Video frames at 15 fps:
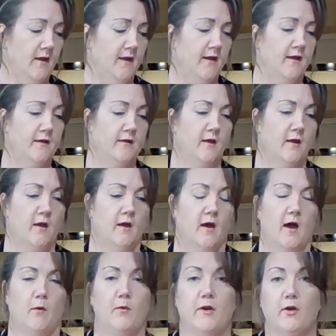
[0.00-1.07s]
and
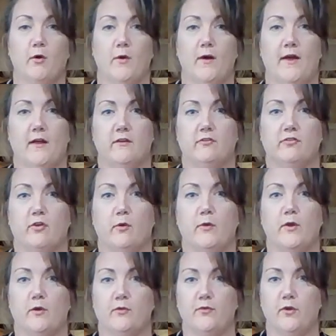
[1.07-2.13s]
I want to go ahead and show
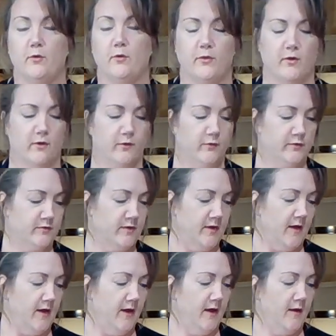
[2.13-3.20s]
you a few of those.
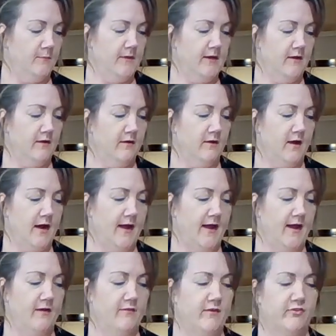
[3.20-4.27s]
Here I
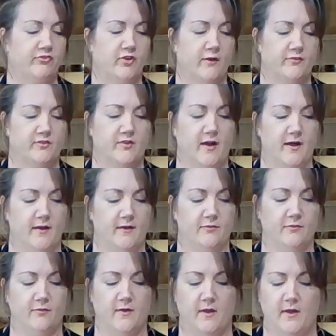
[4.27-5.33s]
have a chef's knife,
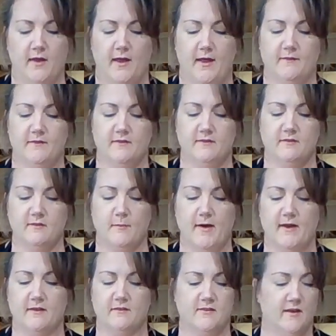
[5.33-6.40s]
and this is
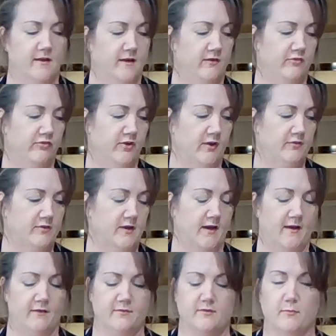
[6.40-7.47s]
about a 10-inch chef's
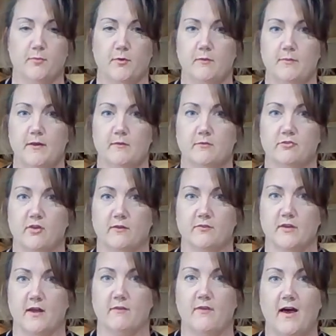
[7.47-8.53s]
knife. It's a pretty big
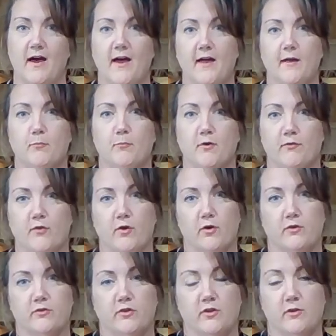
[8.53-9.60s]
chef's knife. I
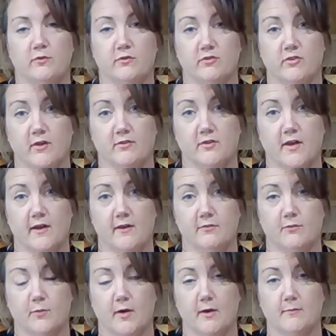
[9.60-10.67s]
prefer to use a chef's knife
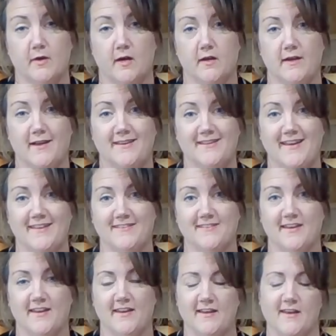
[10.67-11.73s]
when I'm cutting and
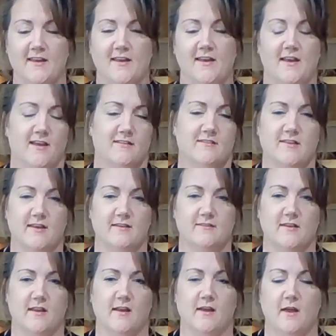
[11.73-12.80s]
dicing and
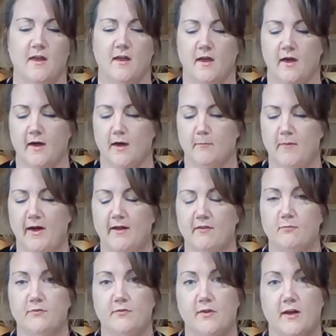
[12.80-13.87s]
slicing.
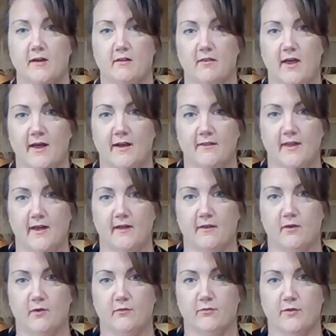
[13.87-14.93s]
I've done a lot of
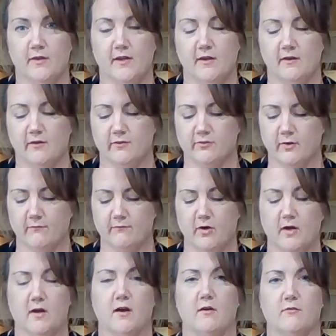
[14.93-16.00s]
that over the years, so I'm
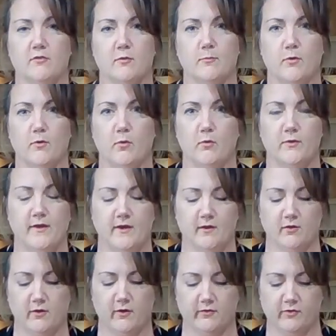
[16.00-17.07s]
very comfortable
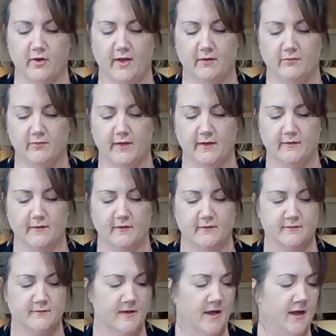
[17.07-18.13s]
holding a larger knife like
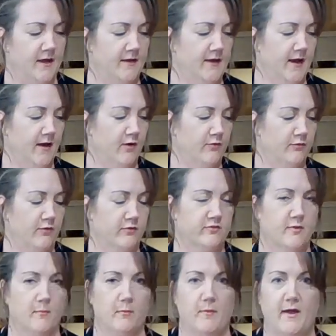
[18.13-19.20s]
this. Now, for
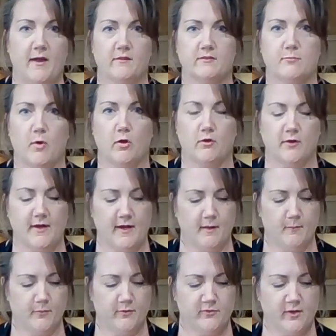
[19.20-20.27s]
some of my smaller
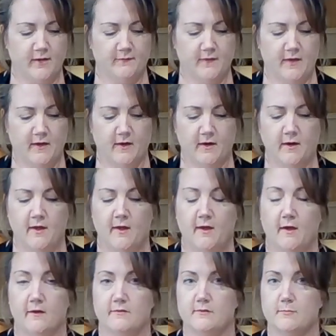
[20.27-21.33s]
campers out there,
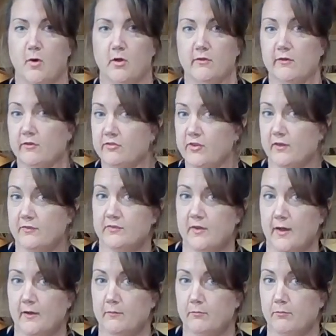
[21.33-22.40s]
a smaller chef's
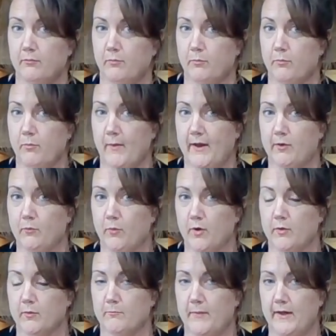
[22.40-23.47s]
knife might
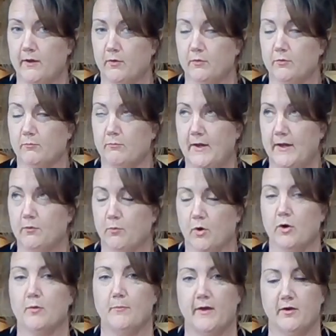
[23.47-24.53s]

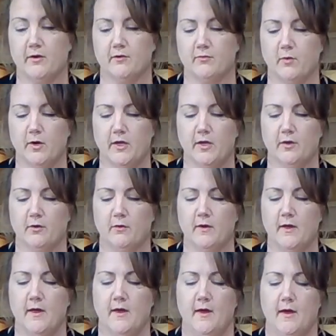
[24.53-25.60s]
work better for
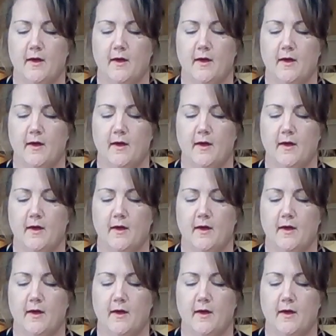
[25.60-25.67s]
you,